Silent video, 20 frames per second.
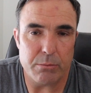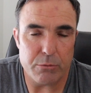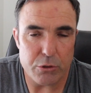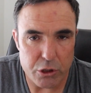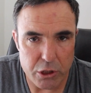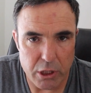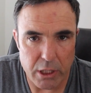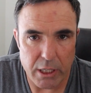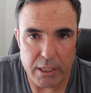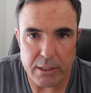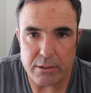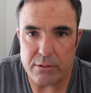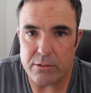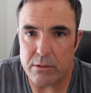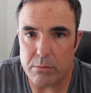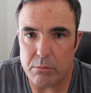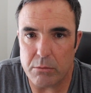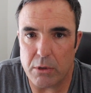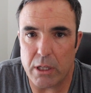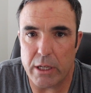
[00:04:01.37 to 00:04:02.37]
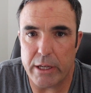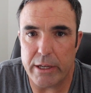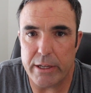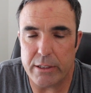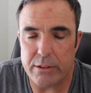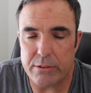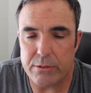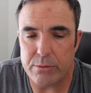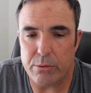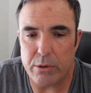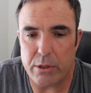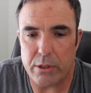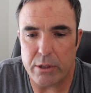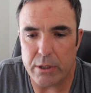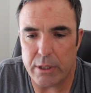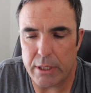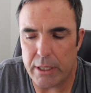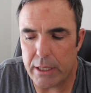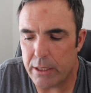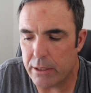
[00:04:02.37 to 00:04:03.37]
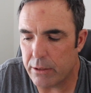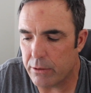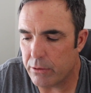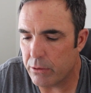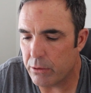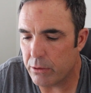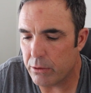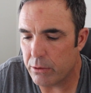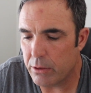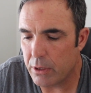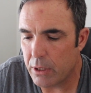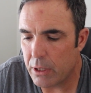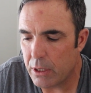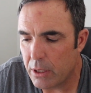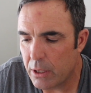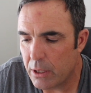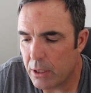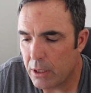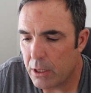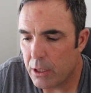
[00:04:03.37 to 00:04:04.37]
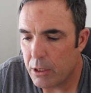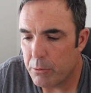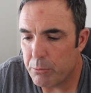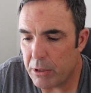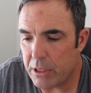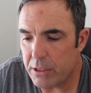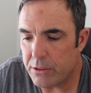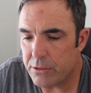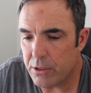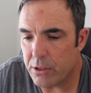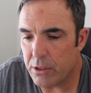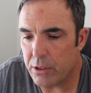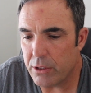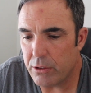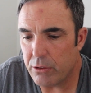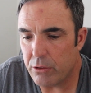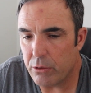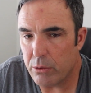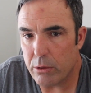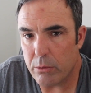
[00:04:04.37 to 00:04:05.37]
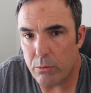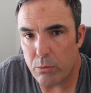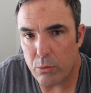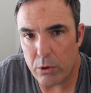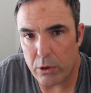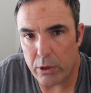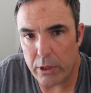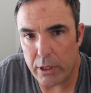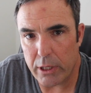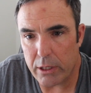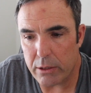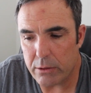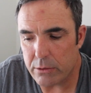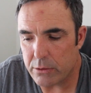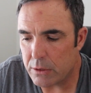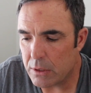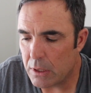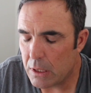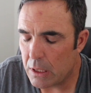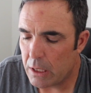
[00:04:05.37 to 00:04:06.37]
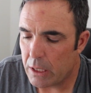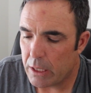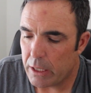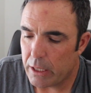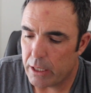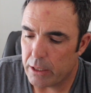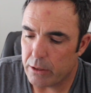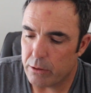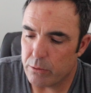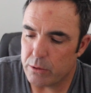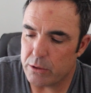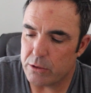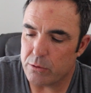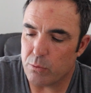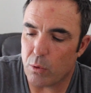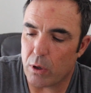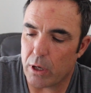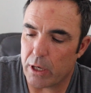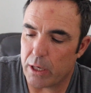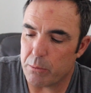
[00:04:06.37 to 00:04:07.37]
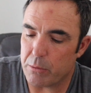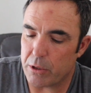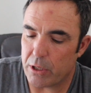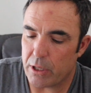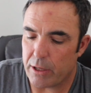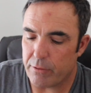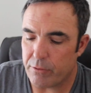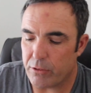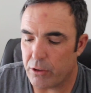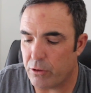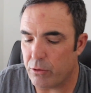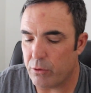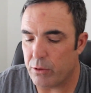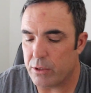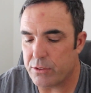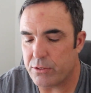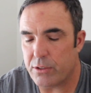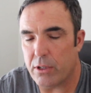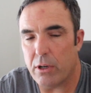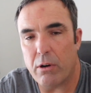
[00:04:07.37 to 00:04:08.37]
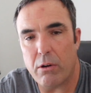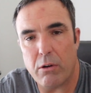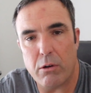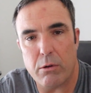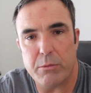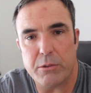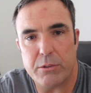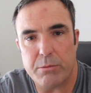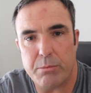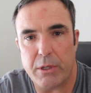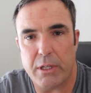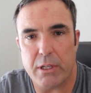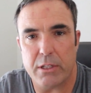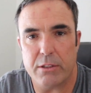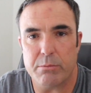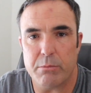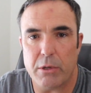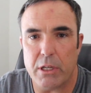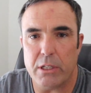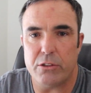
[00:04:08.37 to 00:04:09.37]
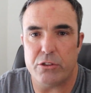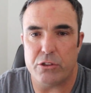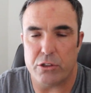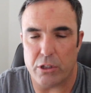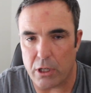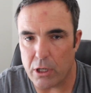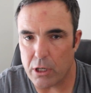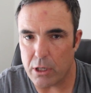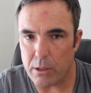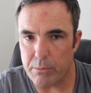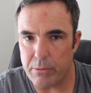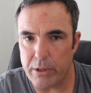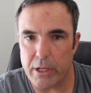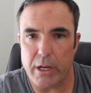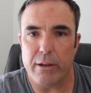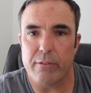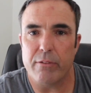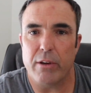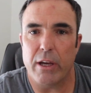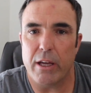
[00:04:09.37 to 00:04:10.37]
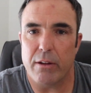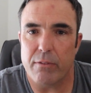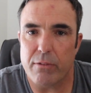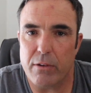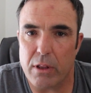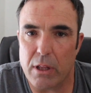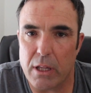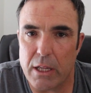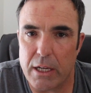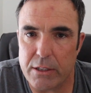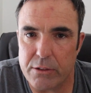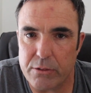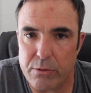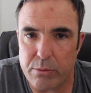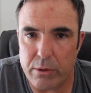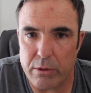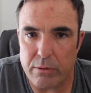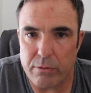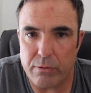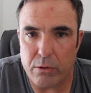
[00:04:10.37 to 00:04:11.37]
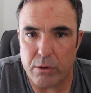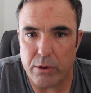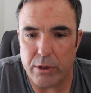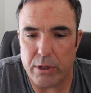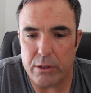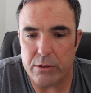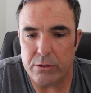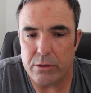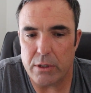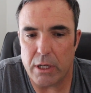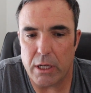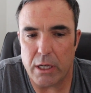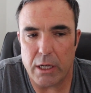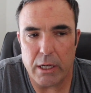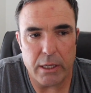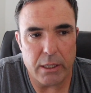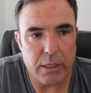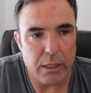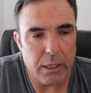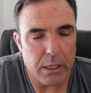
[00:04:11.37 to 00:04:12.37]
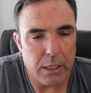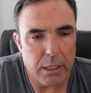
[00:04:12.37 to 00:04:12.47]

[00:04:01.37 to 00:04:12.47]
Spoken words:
some chest, some legs. We're going to get into basically doing workouts. And the reason why I'm going to have to do this at home is because my job that I've had for the last 3 or 4 years, I